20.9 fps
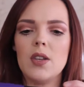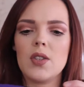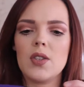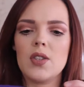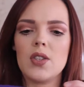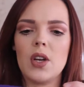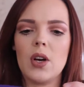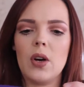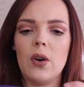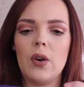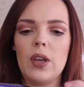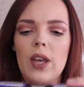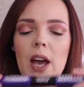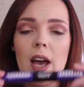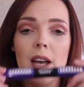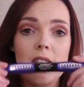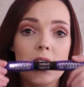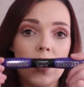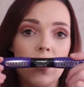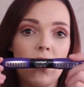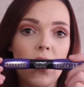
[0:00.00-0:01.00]
So
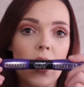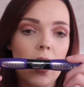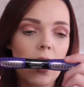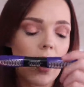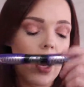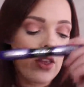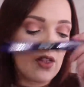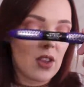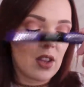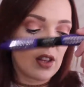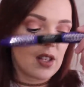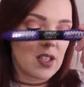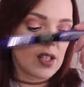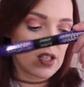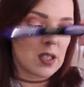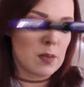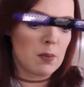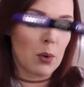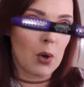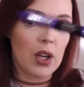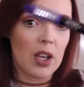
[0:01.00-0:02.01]
yeah, so far I think this
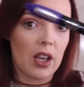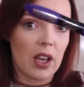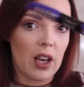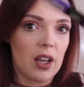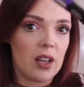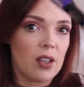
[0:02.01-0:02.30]
is pretty good.